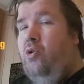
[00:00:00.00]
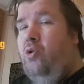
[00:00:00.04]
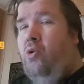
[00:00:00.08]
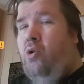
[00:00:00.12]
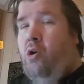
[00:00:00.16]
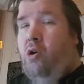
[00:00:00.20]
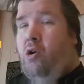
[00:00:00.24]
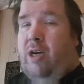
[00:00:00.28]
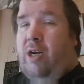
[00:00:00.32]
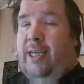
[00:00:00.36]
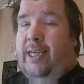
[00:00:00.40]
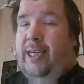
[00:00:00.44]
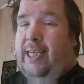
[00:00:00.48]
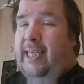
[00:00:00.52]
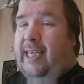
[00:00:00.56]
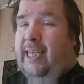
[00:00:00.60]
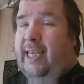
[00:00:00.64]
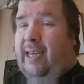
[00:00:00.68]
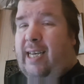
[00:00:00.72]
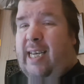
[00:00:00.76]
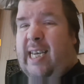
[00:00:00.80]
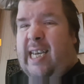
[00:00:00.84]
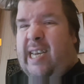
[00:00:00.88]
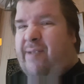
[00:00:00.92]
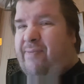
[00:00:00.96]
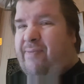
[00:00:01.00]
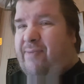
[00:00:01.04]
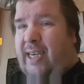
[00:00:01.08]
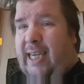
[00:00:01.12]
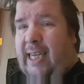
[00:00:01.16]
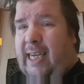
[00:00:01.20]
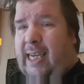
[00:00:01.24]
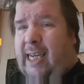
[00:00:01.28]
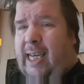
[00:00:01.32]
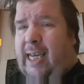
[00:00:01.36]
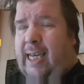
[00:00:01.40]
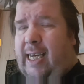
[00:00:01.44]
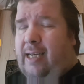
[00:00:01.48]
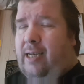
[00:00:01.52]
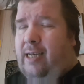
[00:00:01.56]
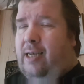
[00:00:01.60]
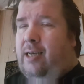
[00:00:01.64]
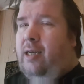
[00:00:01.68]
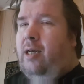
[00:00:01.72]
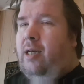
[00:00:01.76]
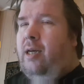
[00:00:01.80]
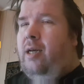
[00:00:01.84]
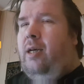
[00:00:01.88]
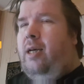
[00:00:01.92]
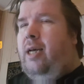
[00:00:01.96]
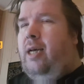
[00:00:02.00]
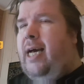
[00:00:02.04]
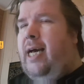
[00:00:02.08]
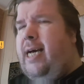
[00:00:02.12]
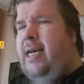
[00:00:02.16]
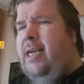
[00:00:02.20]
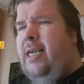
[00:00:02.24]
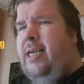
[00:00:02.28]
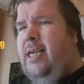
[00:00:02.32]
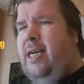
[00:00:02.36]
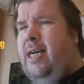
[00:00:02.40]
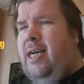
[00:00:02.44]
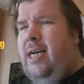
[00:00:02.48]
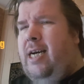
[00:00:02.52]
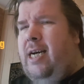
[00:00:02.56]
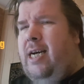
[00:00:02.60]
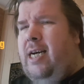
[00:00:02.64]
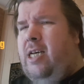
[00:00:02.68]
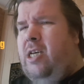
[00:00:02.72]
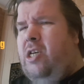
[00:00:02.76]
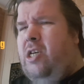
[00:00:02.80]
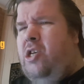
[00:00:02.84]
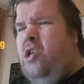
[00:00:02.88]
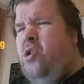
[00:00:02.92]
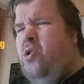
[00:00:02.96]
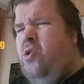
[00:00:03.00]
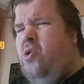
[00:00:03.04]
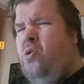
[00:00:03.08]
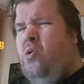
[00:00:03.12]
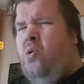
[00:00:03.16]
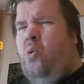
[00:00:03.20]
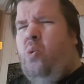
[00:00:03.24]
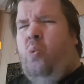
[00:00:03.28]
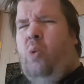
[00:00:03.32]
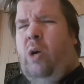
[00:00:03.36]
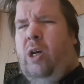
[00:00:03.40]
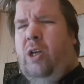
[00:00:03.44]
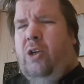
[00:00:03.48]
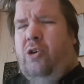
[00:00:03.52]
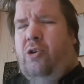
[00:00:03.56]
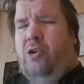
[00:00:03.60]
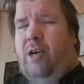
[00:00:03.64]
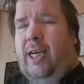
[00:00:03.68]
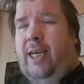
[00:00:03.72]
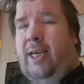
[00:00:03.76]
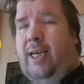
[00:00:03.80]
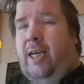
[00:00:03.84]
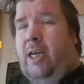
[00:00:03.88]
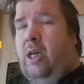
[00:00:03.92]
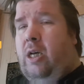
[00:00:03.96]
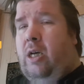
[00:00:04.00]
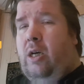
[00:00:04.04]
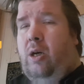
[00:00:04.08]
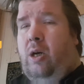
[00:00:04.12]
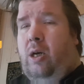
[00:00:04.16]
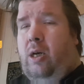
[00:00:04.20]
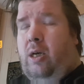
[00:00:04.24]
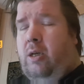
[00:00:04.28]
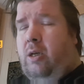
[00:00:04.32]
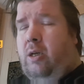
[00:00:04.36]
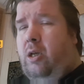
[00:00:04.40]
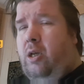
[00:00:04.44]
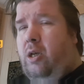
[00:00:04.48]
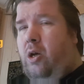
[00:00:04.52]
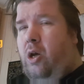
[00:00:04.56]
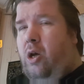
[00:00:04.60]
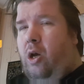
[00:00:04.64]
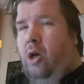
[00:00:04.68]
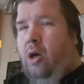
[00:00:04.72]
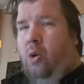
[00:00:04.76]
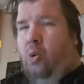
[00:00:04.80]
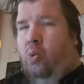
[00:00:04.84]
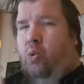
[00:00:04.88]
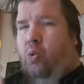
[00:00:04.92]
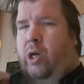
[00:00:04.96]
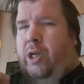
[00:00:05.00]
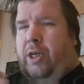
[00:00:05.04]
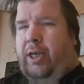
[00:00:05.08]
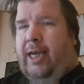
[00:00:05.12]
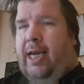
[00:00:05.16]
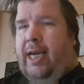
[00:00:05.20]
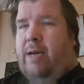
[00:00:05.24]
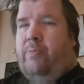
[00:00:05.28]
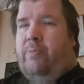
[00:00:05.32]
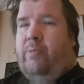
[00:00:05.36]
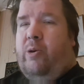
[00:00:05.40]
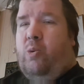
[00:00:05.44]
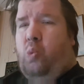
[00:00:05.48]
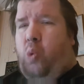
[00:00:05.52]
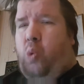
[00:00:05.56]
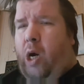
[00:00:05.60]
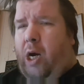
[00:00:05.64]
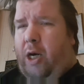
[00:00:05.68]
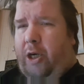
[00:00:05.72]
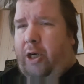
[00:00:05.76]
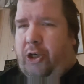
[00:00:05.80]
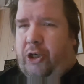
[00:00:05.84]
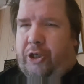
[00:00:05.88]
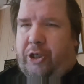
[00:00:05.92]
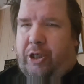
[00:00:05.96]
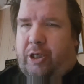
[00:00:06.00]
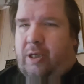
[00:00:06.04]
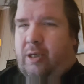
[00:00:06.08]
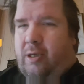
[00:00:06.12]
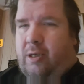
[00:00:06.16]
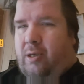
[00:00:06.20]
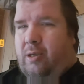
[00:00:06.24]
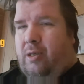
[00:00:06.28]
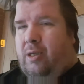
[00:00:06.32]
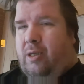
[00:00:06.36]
or in the evening, and you're wondering what can we watch?